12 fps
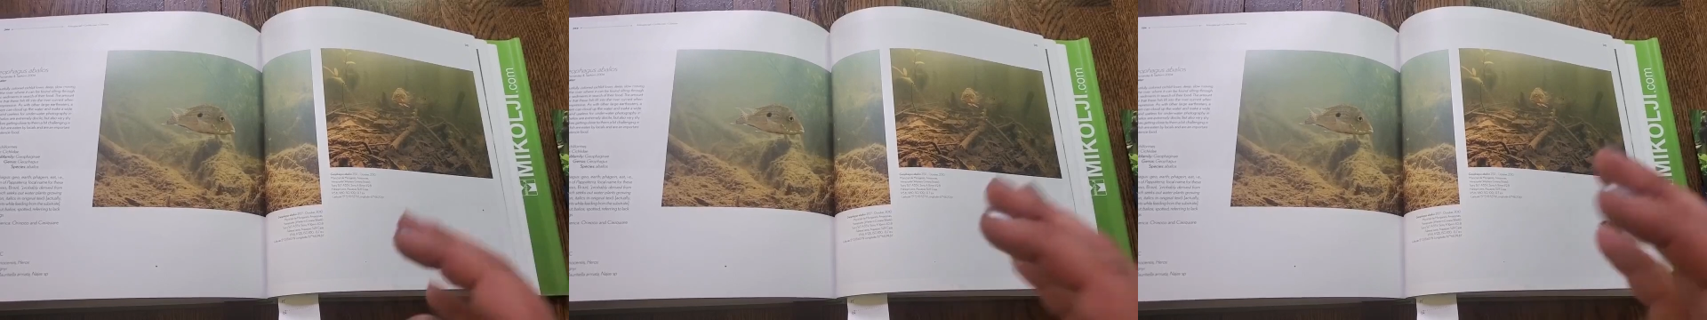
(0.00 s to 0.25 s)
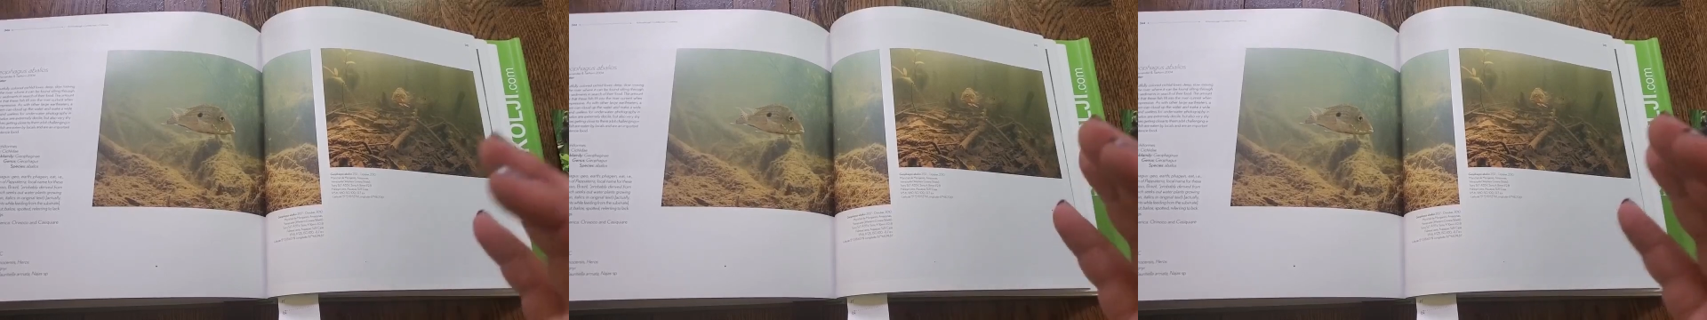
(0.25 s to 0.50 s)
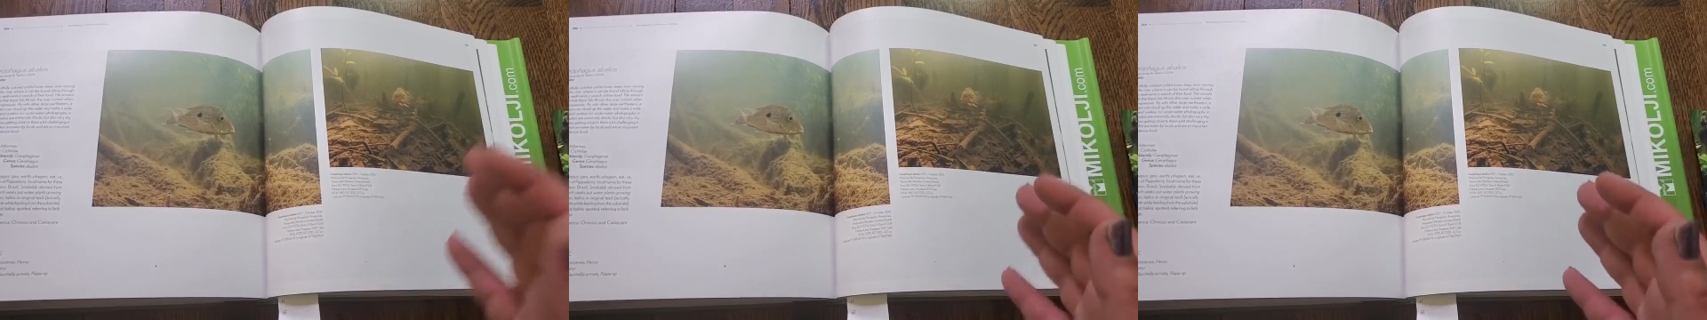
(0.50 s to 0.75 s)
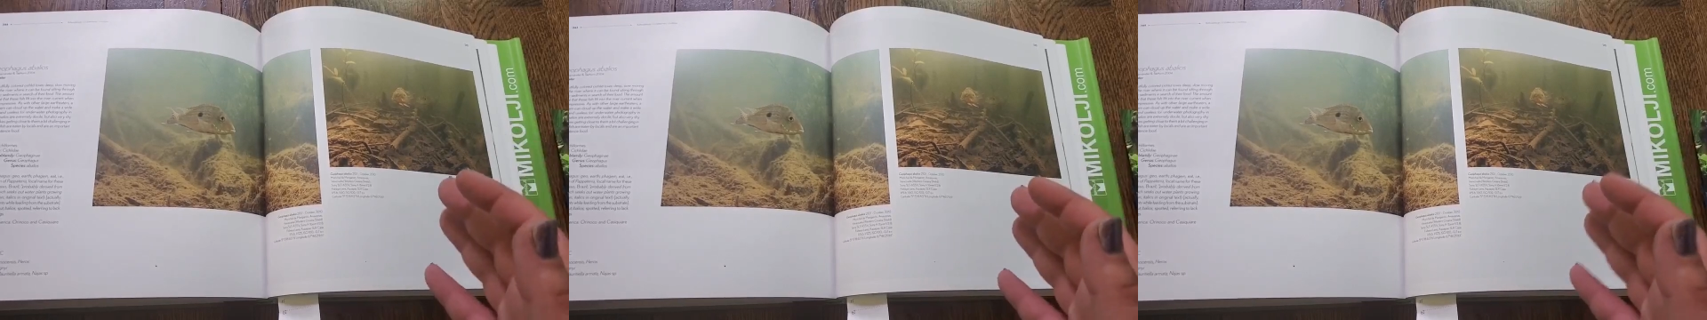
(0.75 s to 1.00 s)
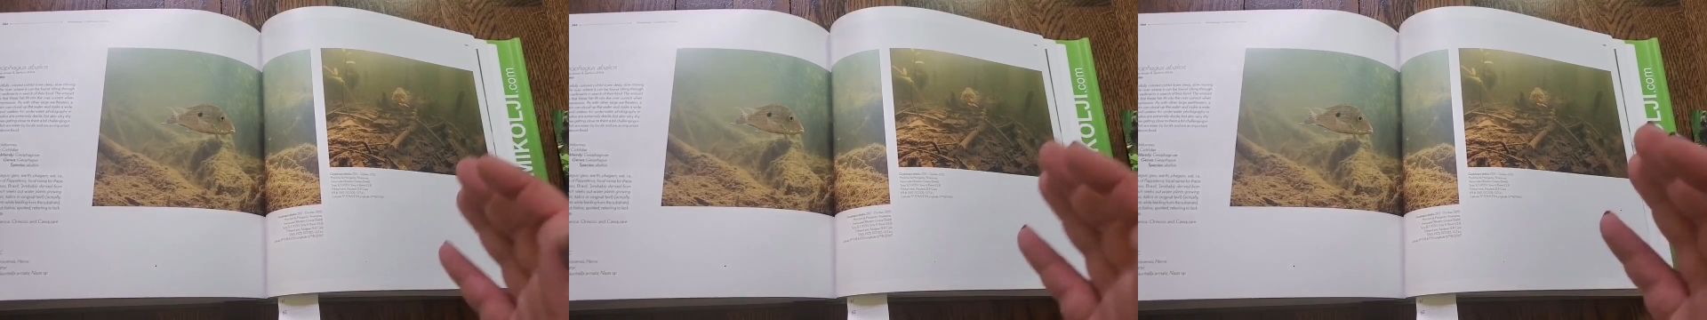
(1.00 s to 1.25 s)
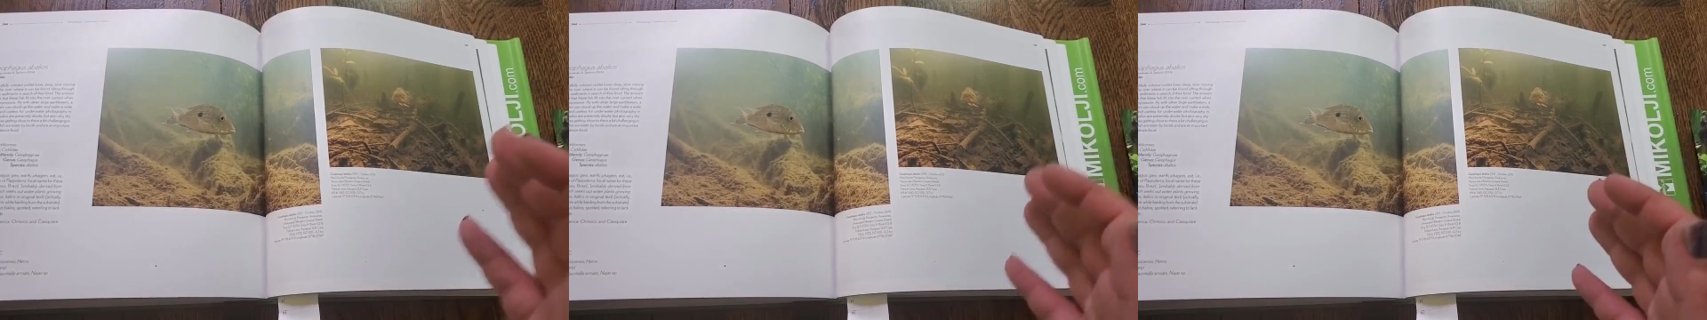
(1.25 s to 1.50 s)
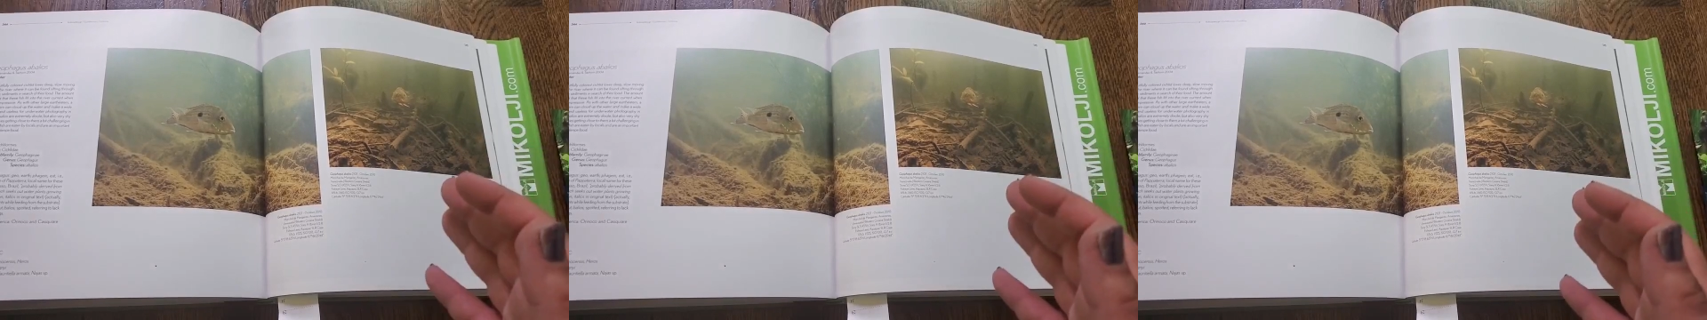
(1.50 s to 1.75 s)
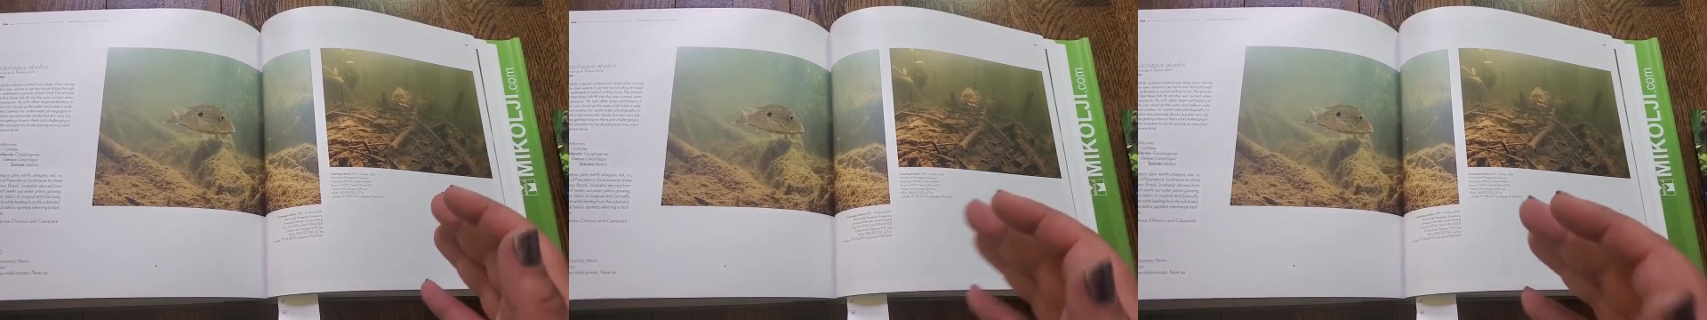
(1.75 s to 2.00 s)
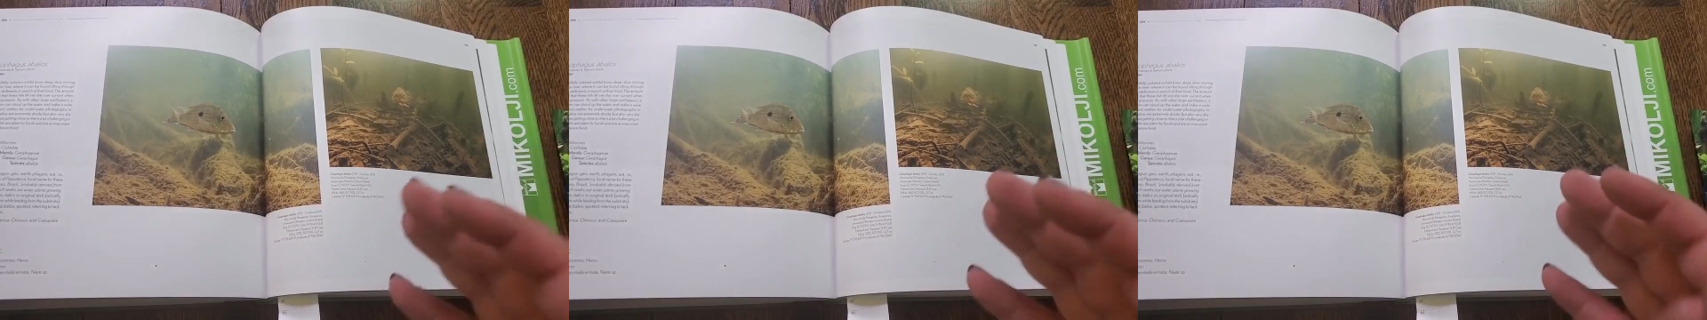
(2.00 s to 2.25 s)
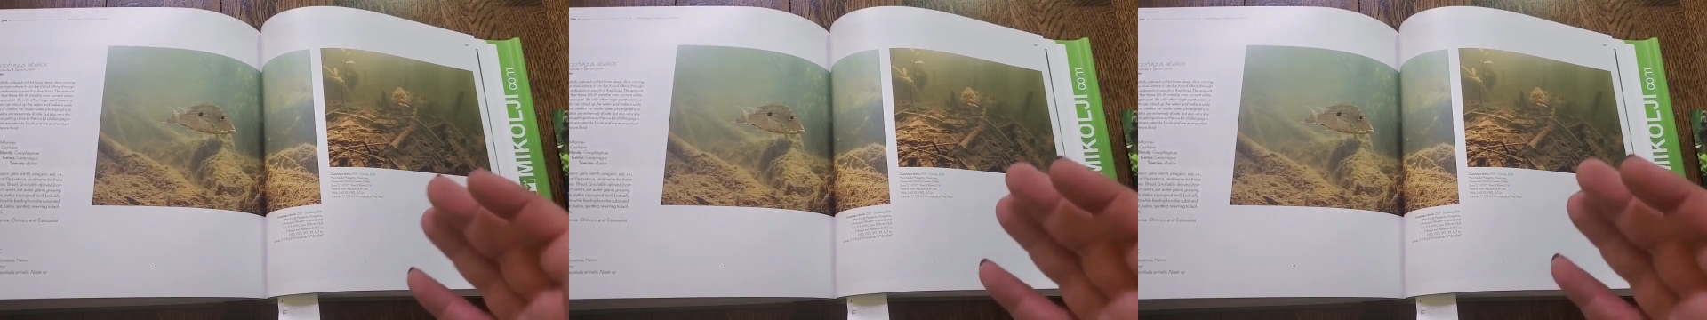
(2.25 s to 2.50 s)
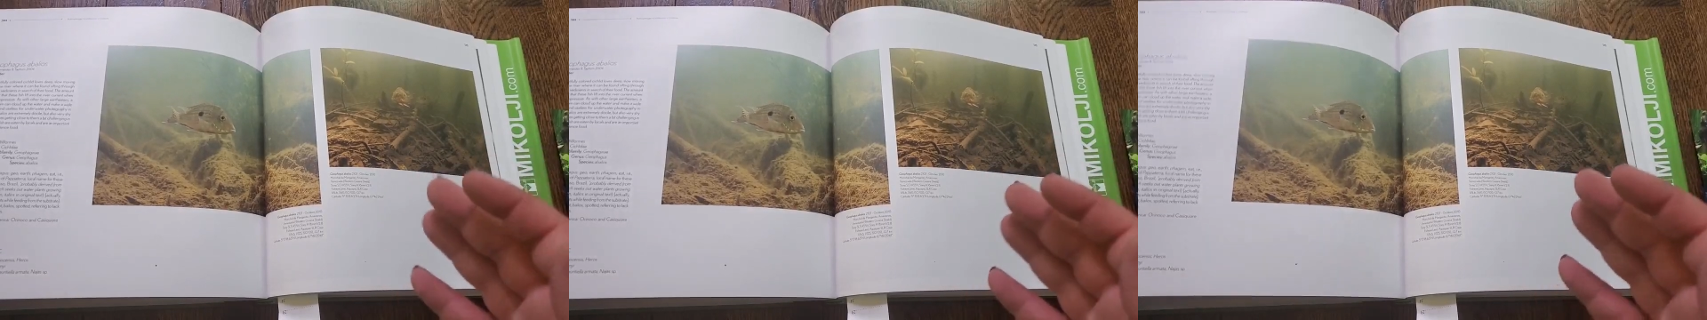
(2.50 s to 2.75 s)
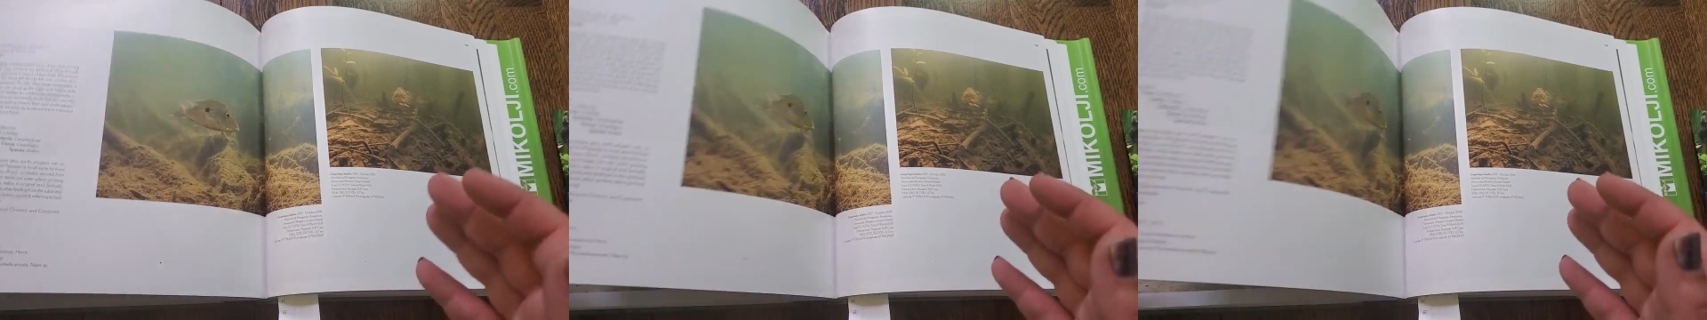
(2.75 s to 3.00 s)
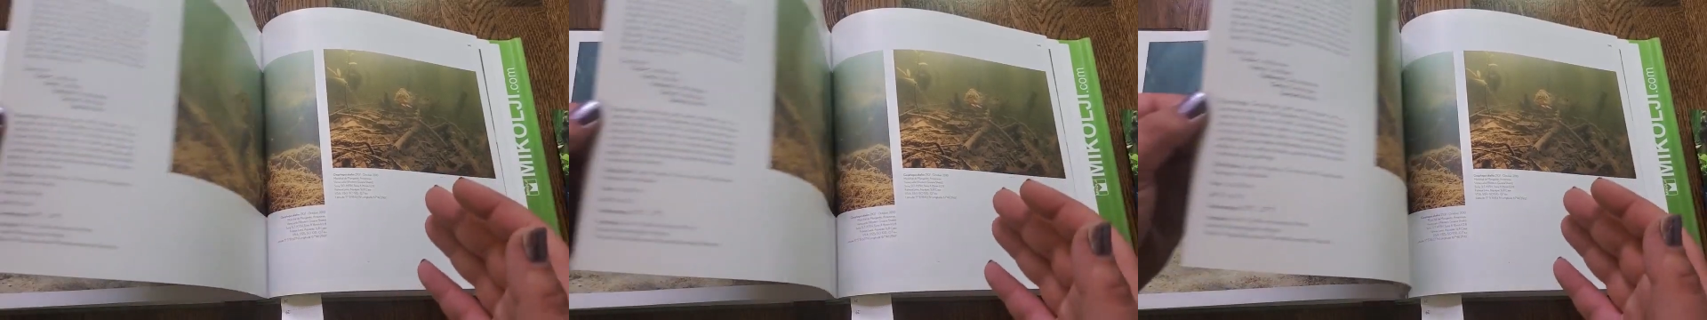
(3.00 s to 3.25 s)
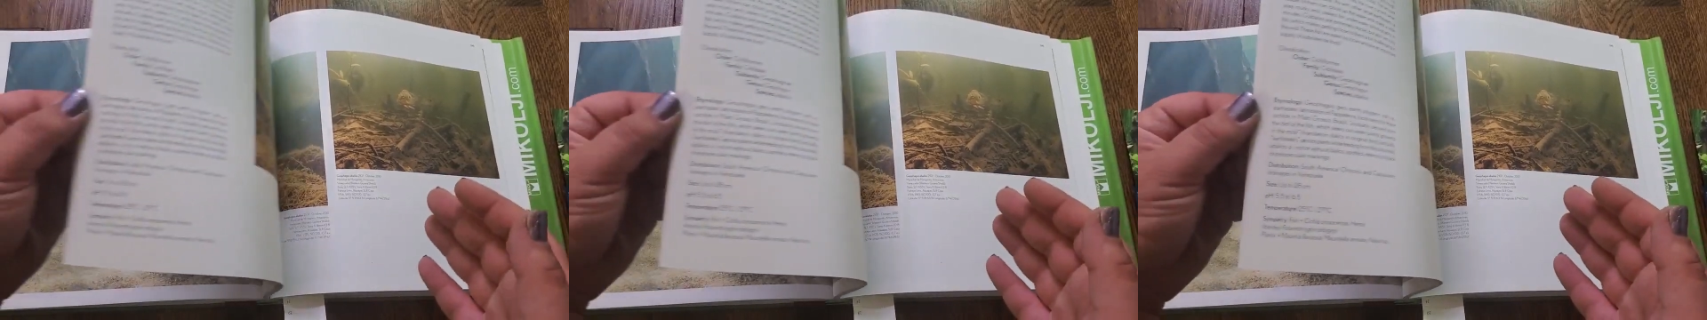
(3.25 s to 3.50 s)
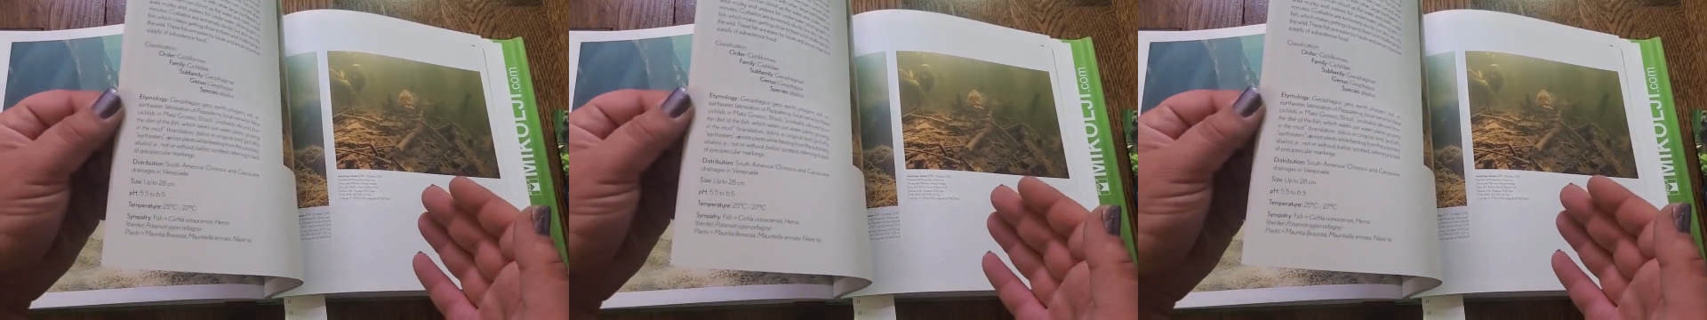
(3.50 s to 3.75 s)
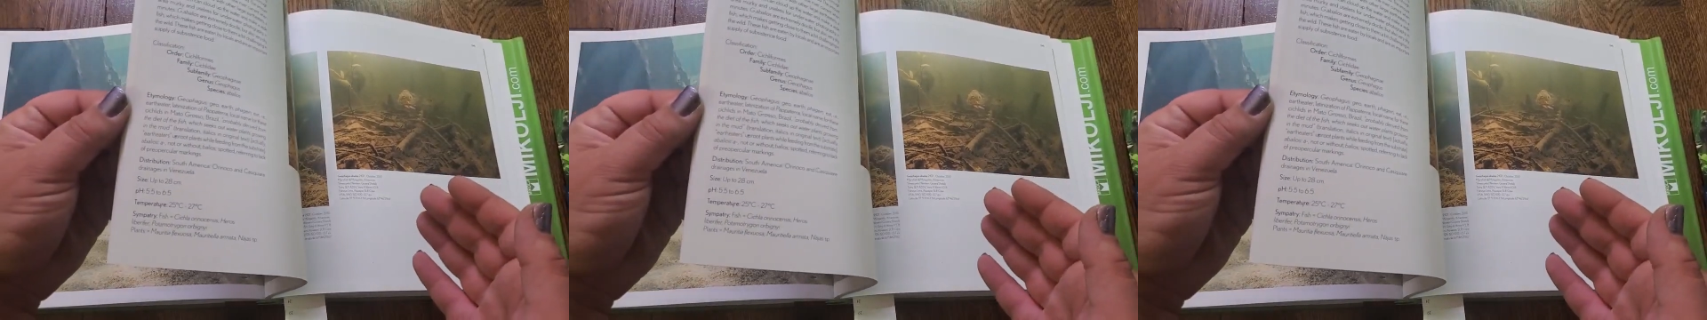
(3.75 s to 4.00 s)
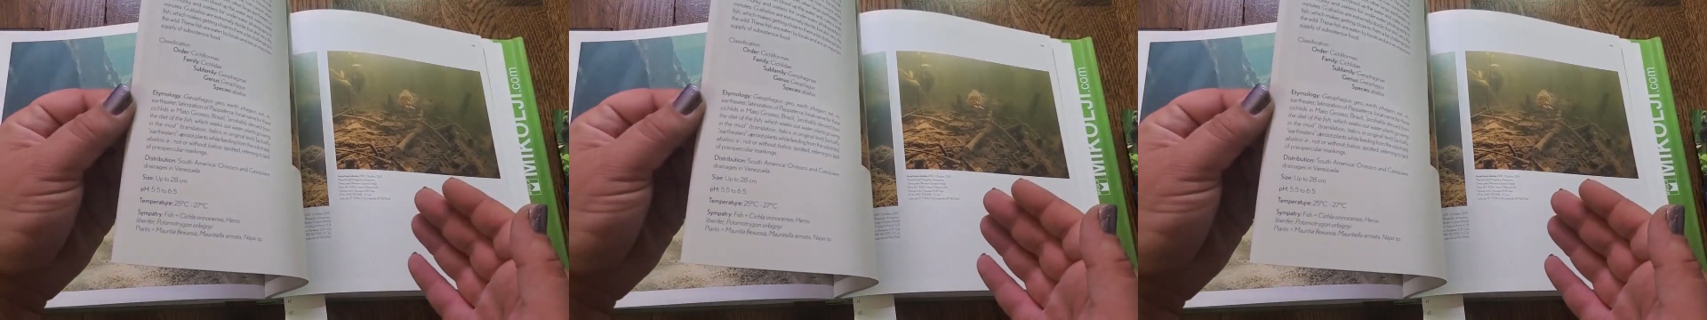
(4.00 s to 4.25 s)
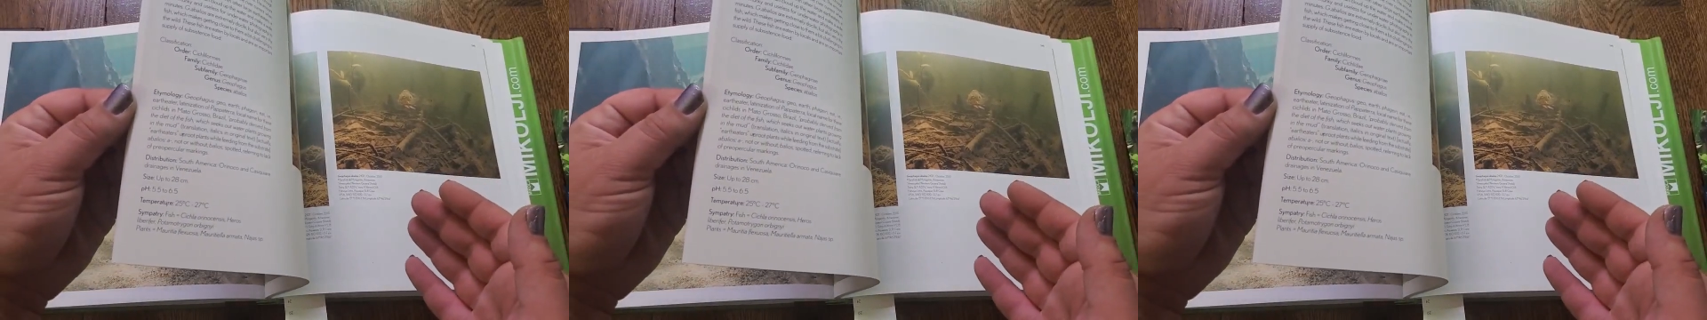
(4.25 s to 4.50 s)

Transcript: Nobody's mouth can be seen.